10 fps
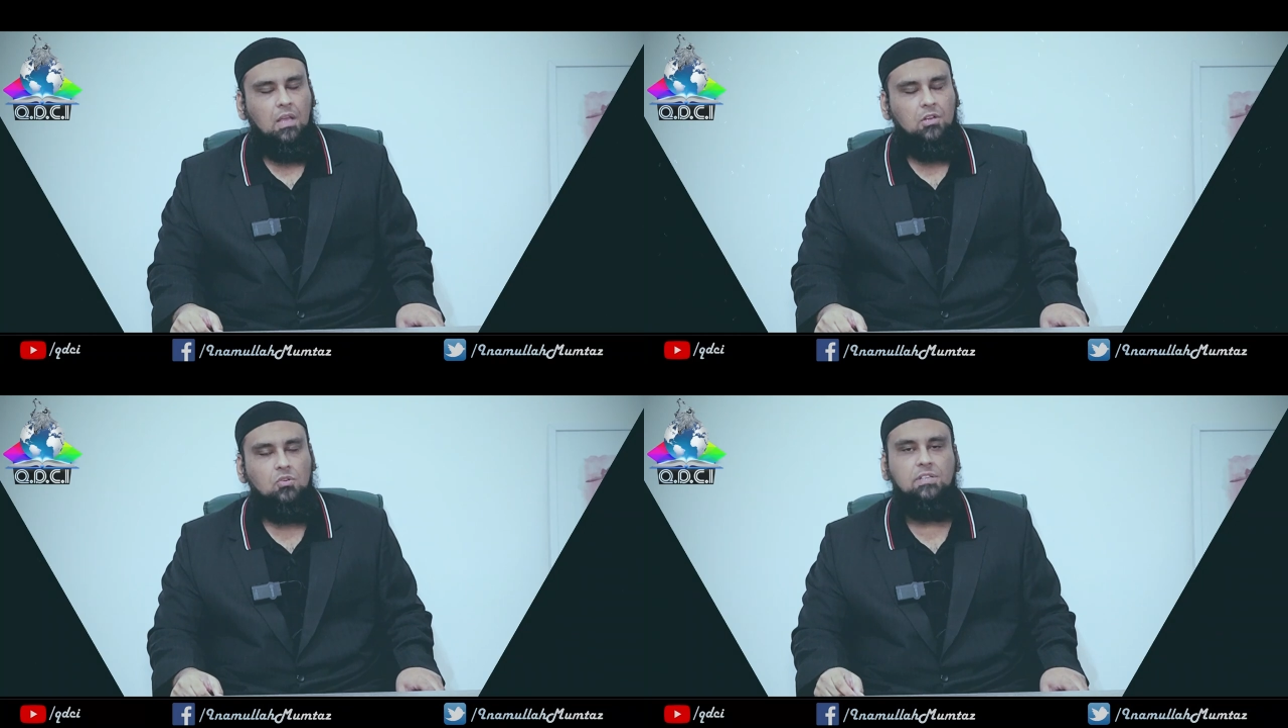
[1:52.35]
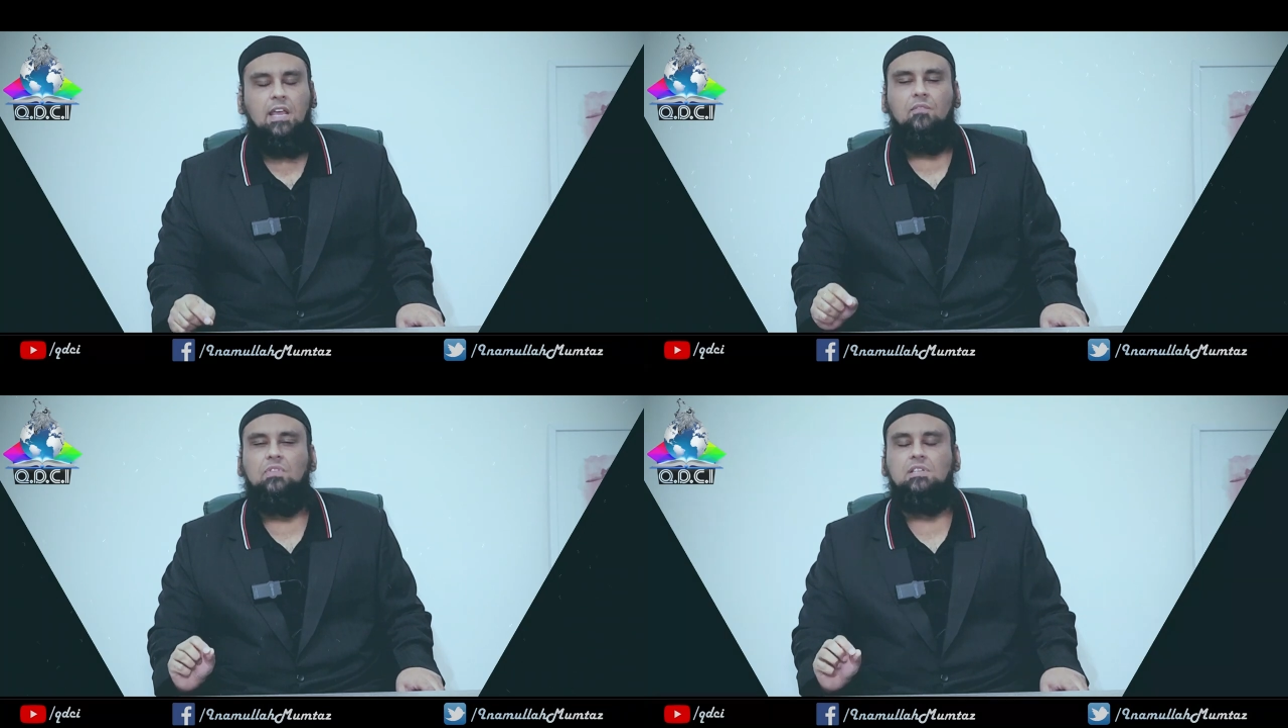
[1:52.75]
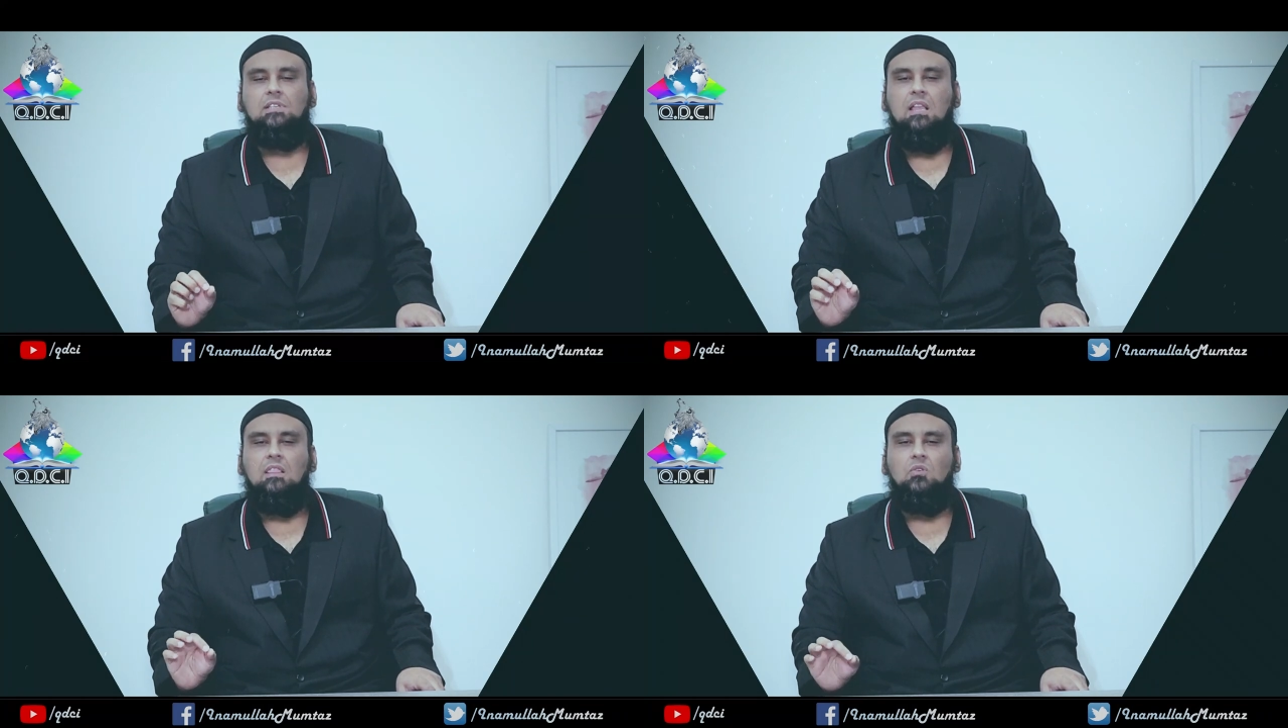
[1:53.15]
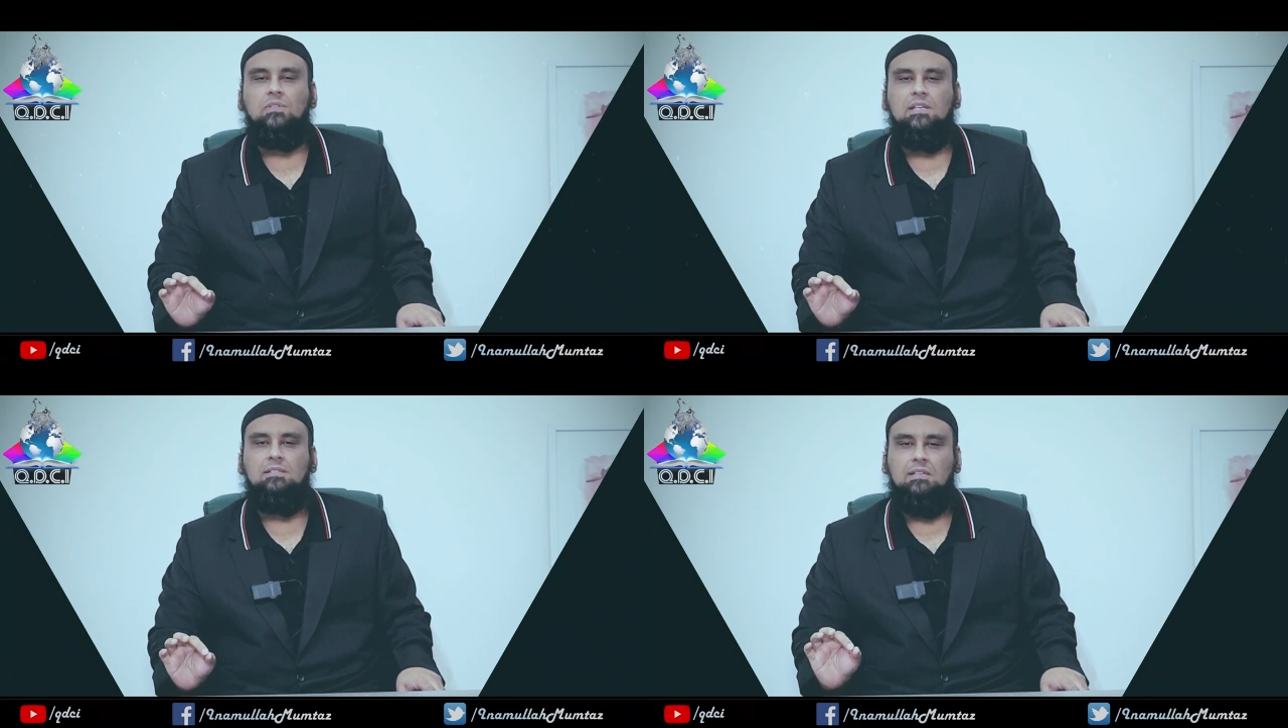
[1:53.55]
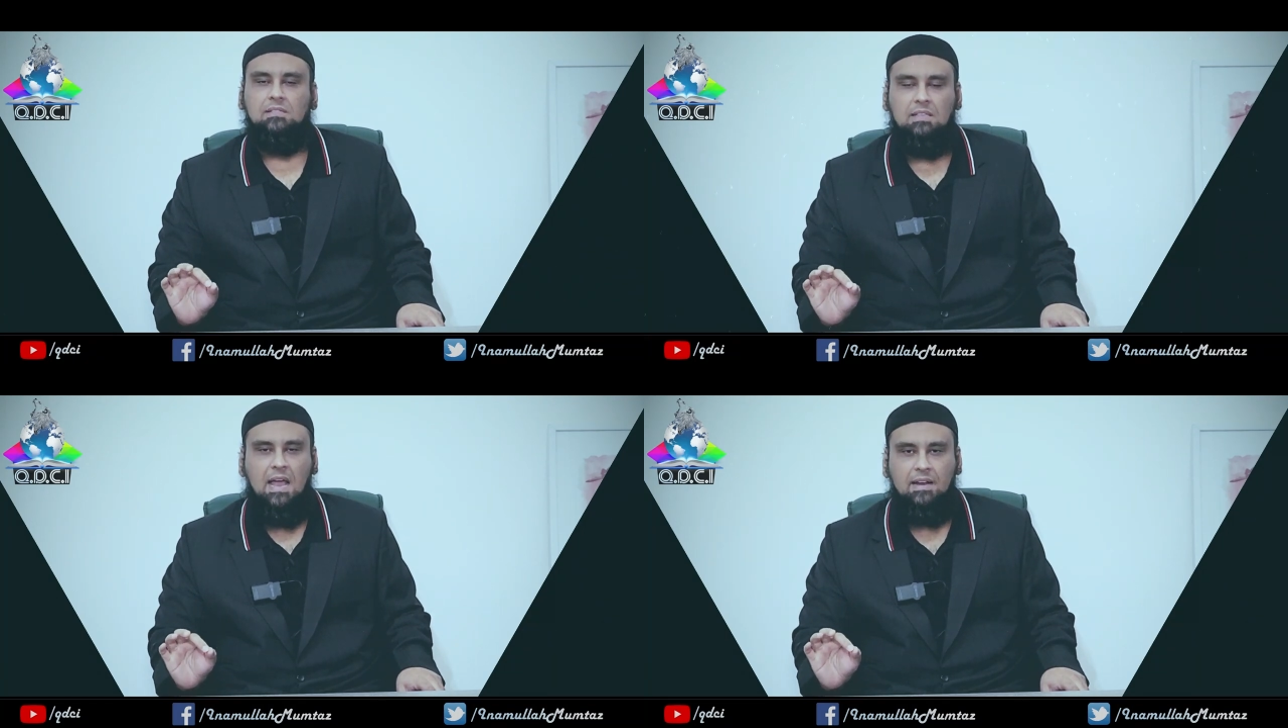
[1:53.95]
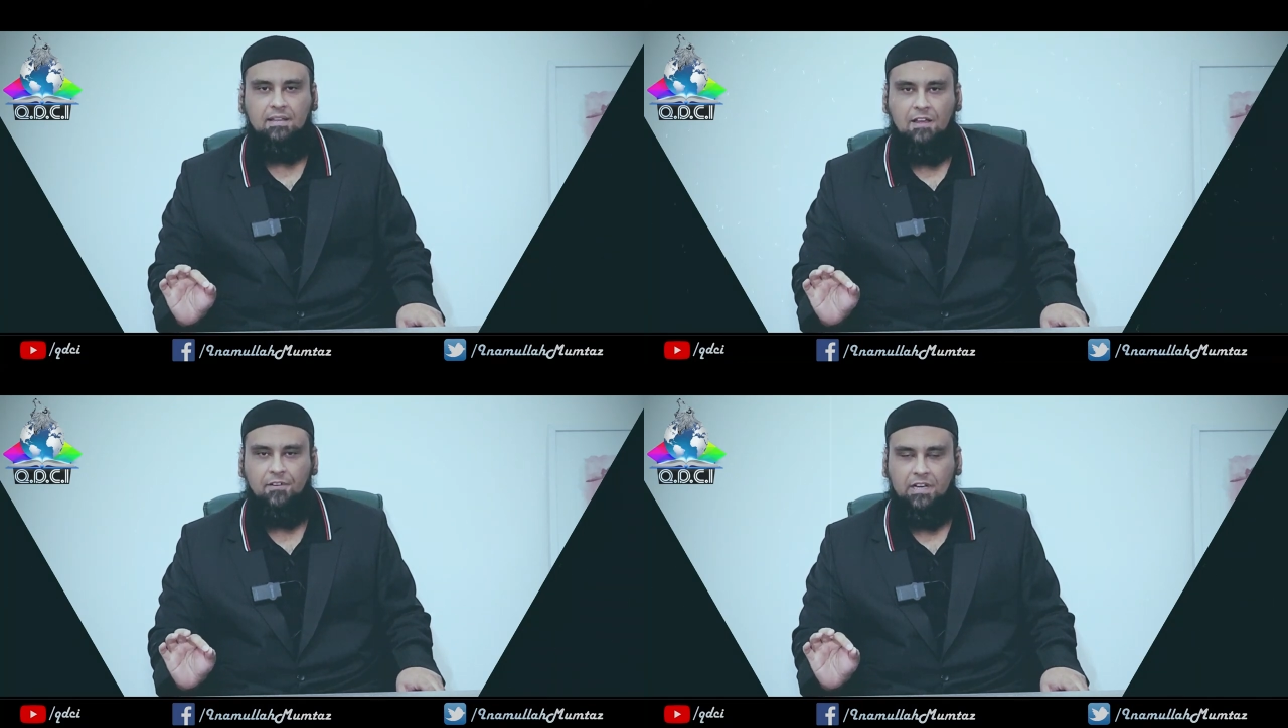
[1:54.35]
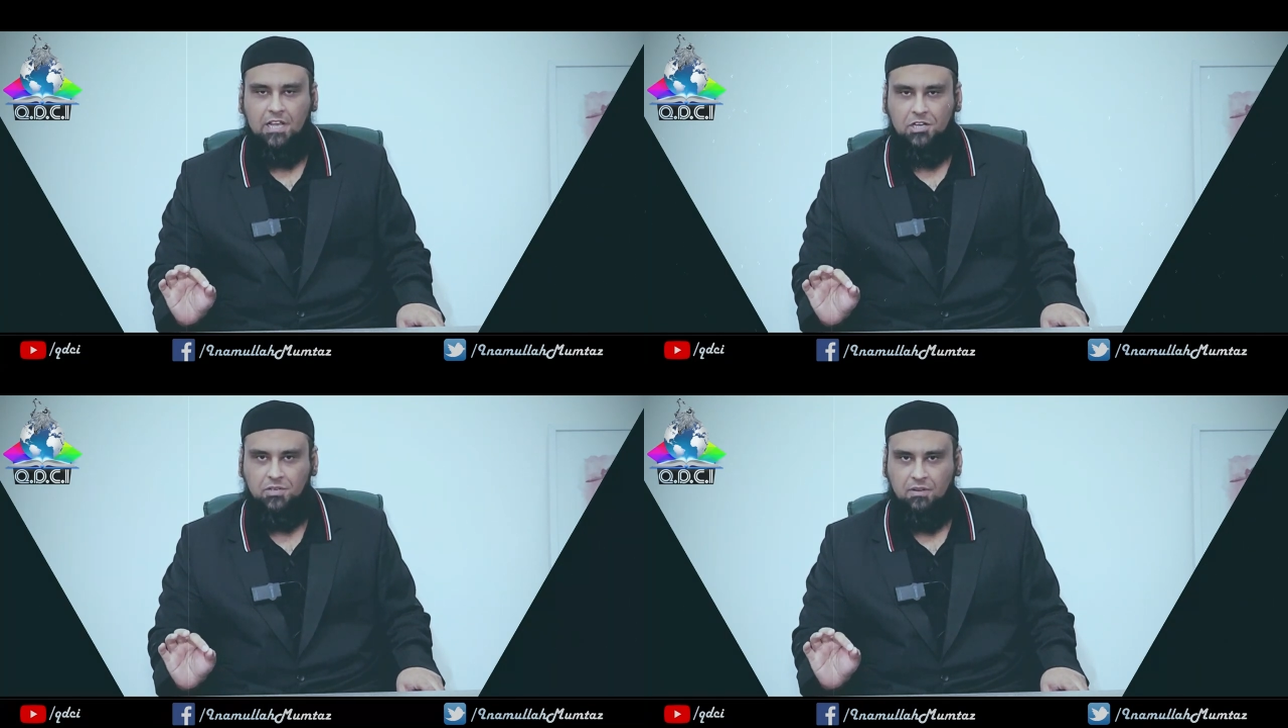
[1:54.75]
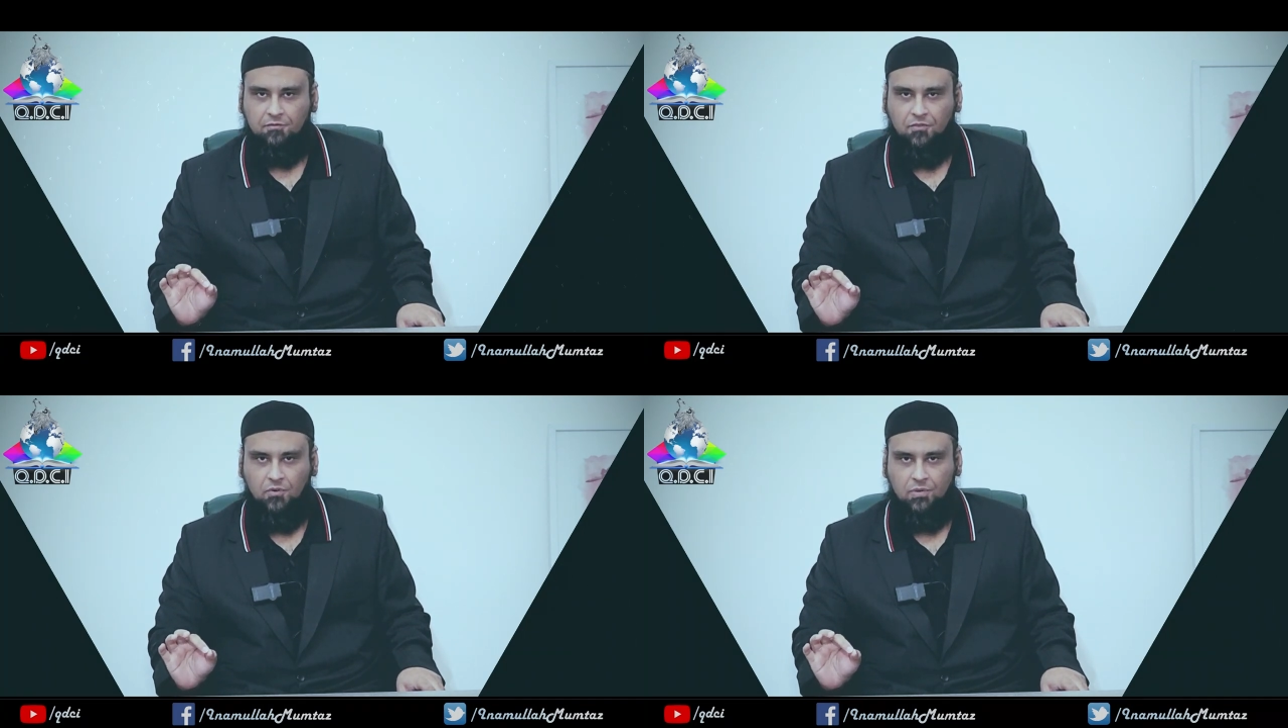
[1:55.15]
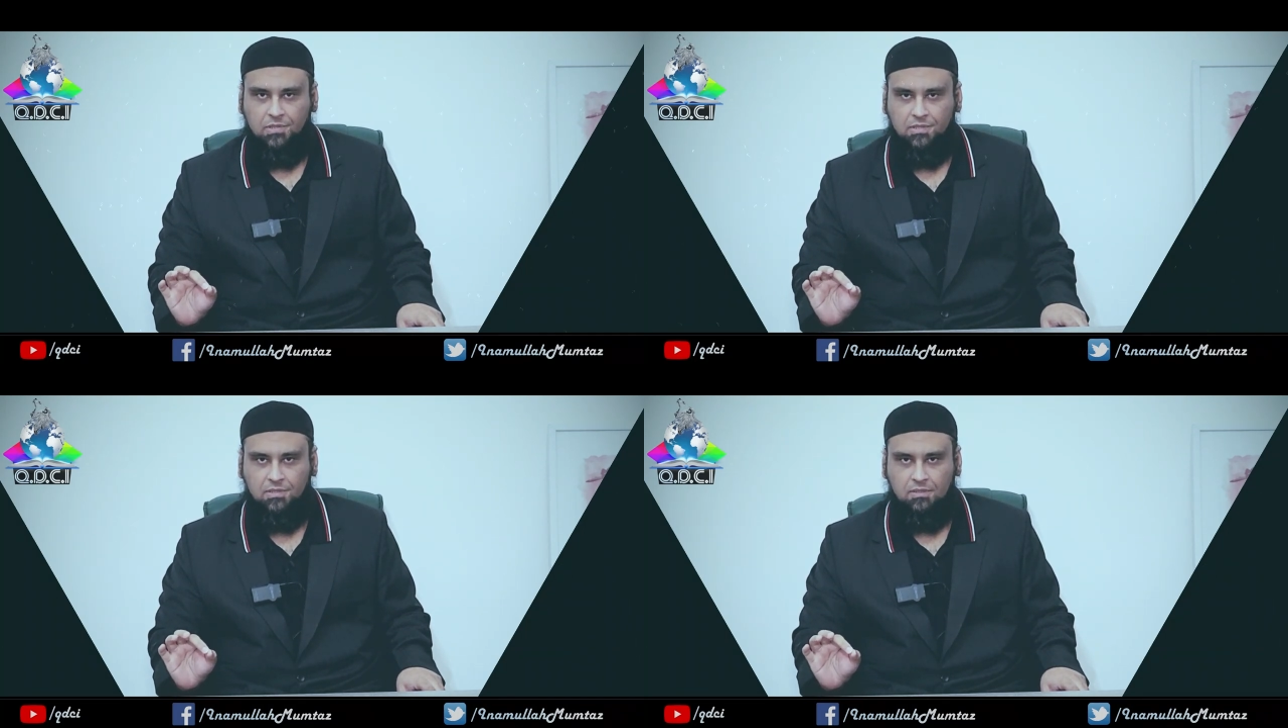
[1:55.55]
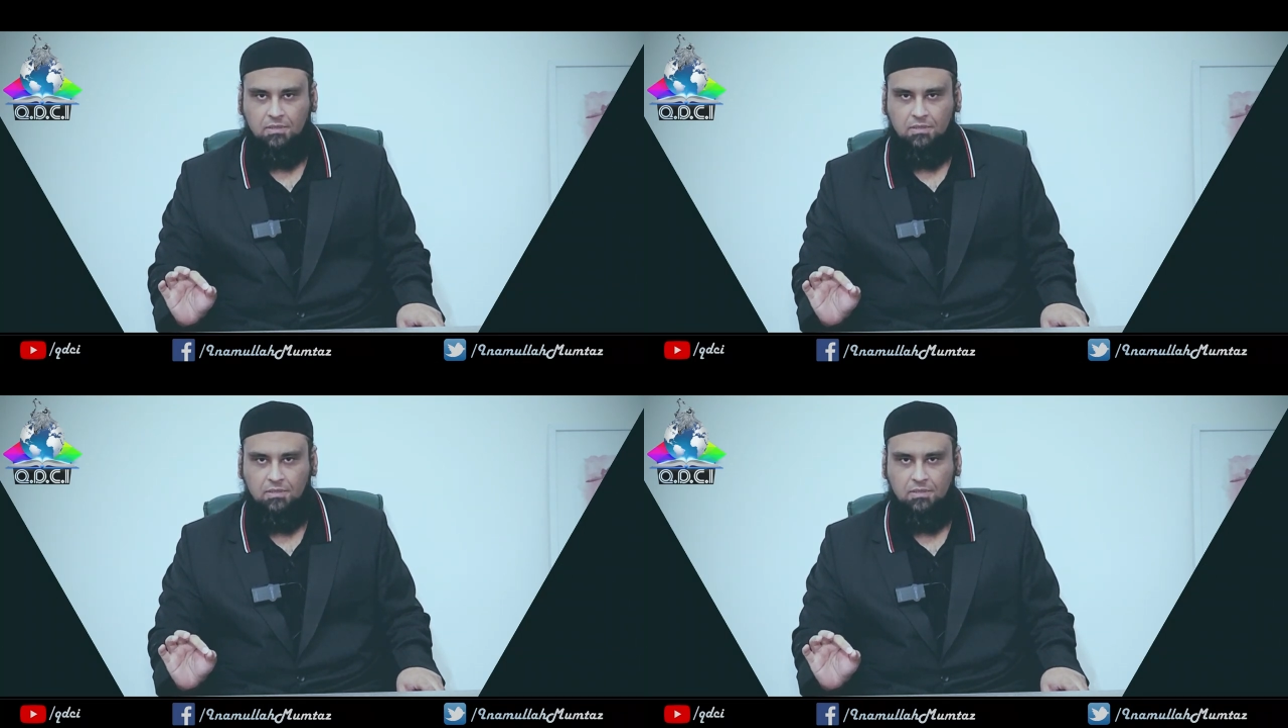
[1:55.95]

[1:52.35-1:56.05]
you see, if the sun loses the slight gravitational force,